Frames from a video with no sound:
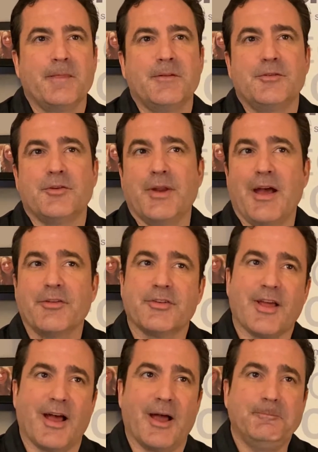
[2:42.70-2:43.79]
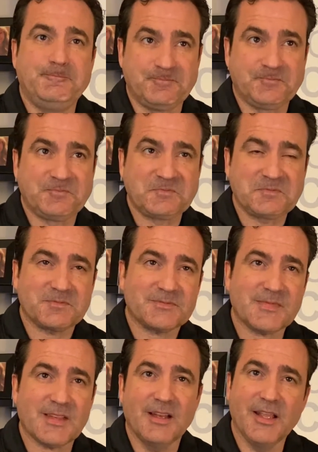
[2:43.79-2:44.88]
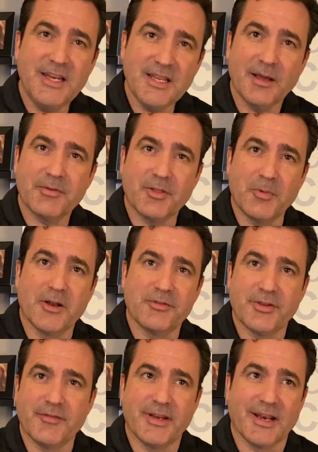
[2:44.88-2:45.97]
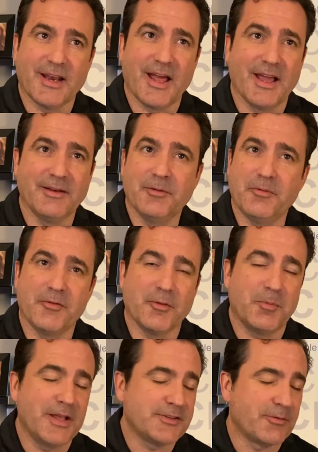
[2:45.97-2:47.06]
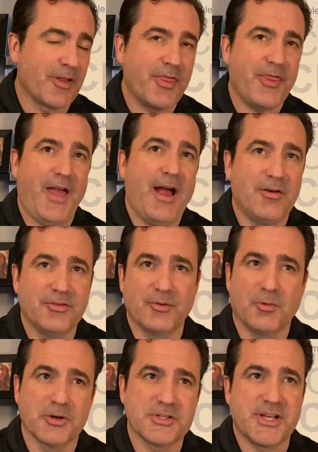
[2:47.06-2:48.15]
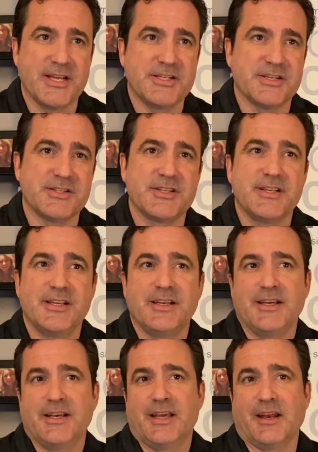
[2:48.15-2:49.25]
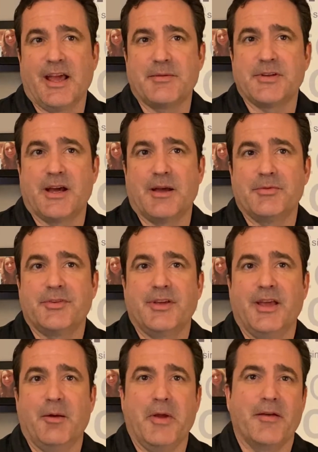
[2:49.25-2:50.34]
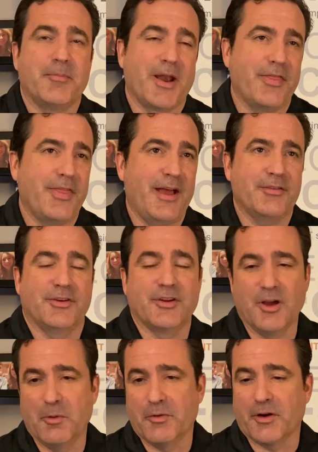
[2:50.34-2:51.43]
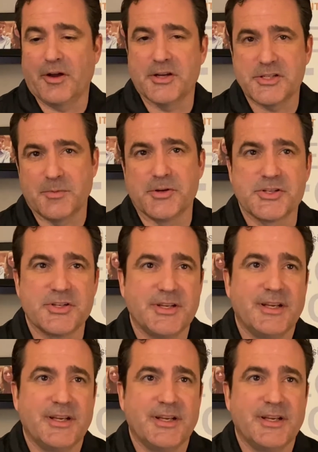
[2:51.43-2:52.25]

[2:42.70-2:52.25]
So now's the time. Leading up to the Windows 7 deadline, we've replaced over 1,000 workstations and laptops, and we have about 1,000 to go with our customers.